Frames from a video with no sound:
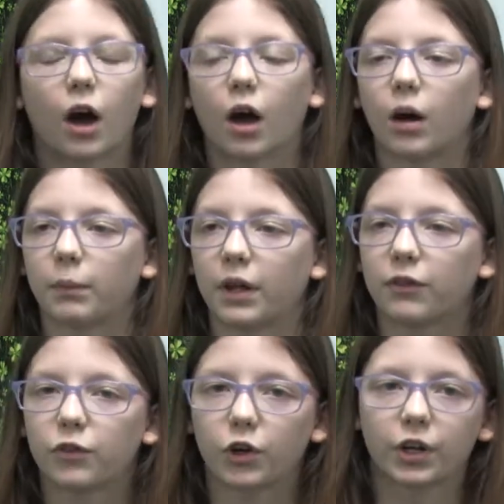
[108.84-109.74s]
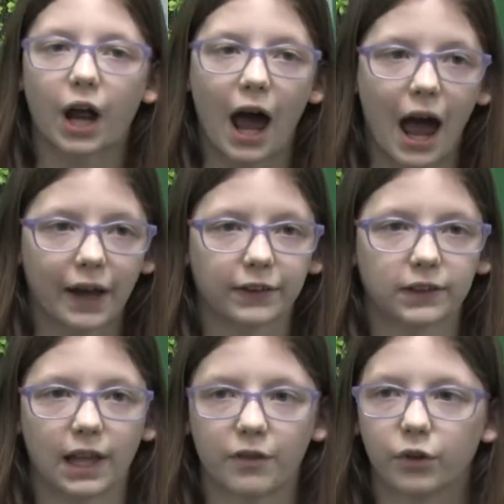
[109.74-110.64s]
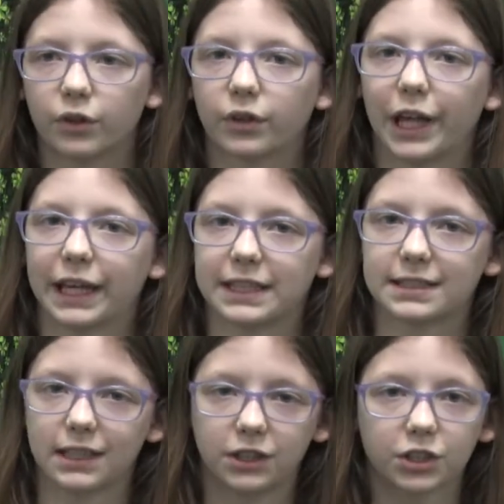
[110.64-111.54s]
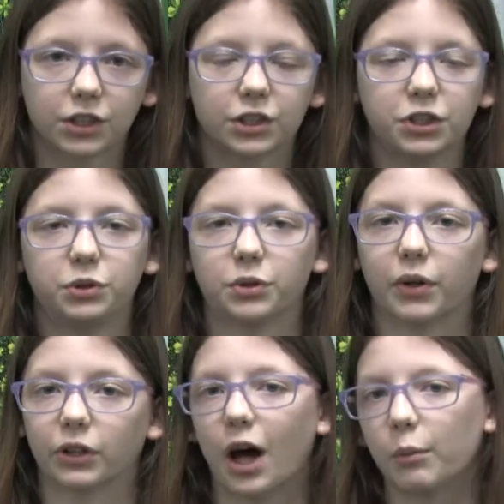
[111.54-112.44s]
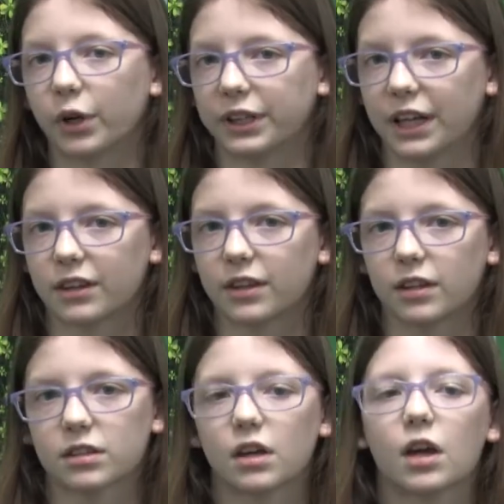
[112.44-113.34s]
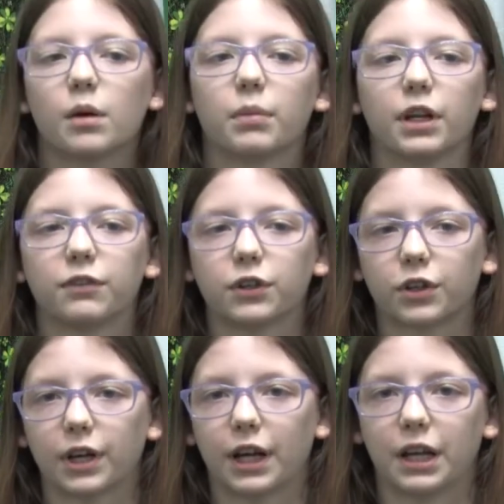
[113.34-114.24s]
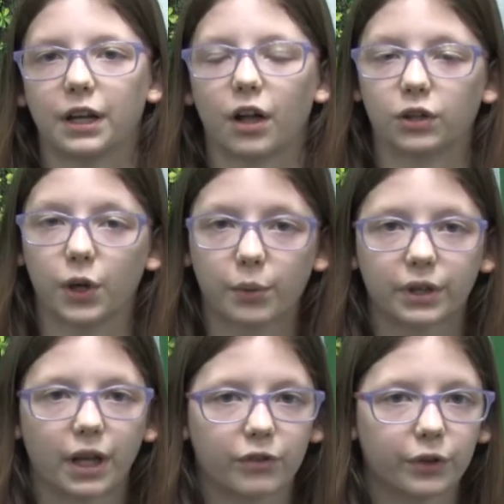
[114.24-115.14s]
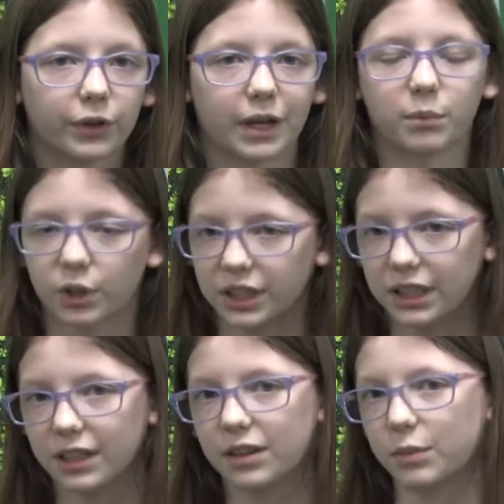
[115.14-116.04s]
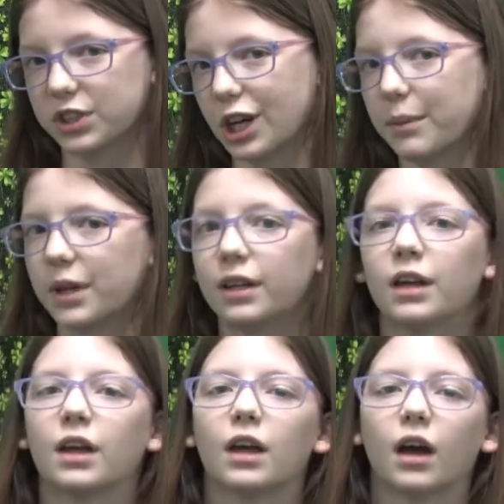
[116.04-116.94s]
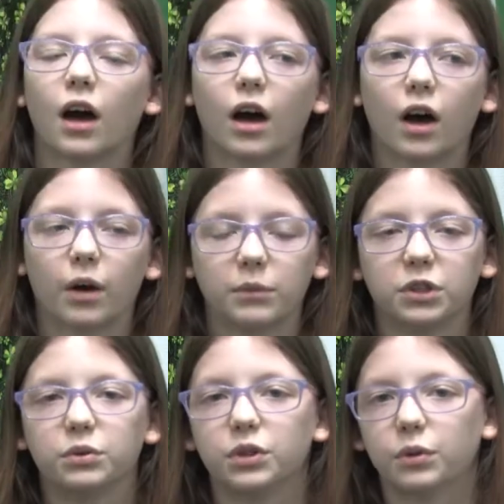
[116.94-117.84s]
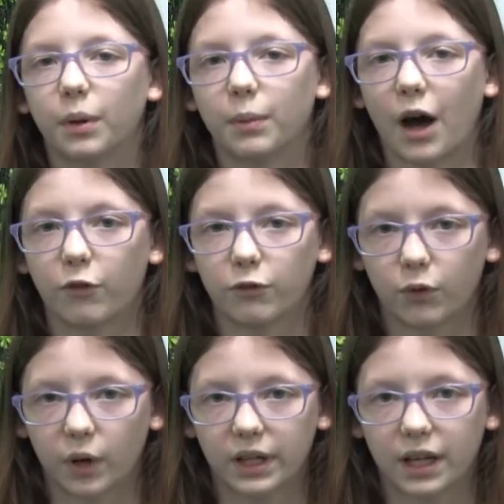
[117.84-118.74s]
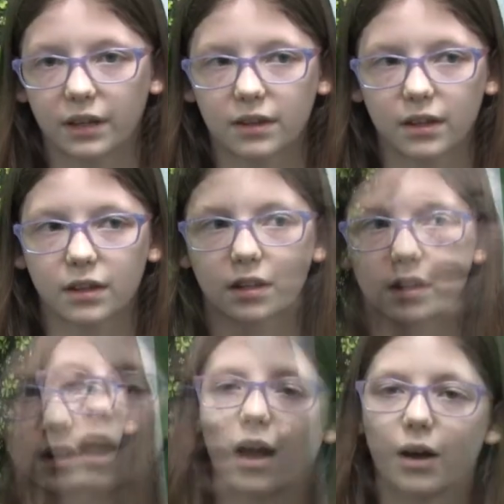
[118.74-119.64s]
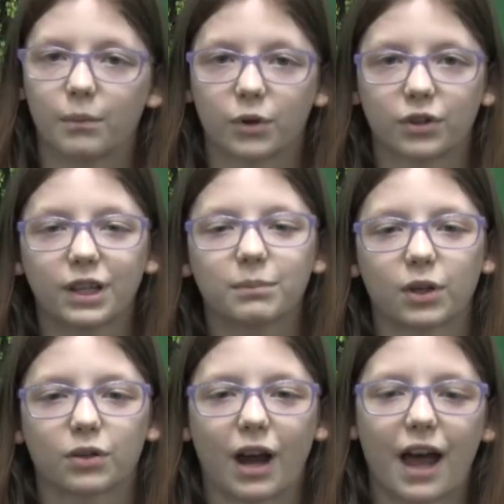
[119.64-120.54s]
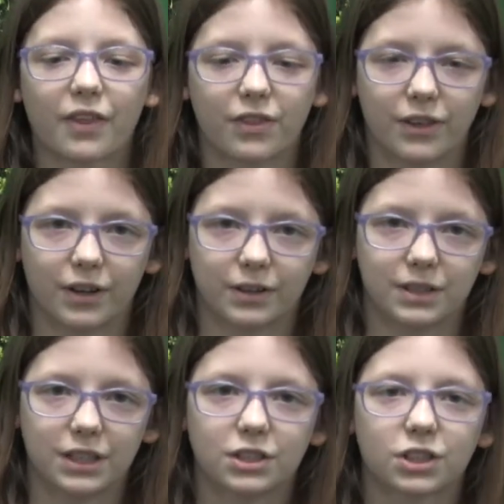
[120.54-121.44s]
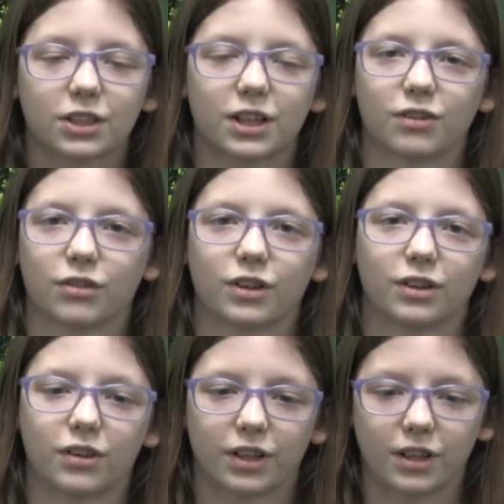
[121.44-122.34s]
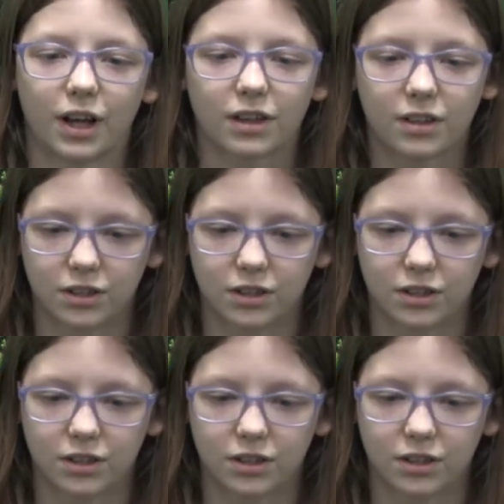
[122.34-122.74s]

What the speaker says: If you're in a higher level, like senior, you do a lot more dances, but if you're in a lower level, like preteens, which I'm in, you do about four dances. Maureen McGrath, the teacher, is really, really nice,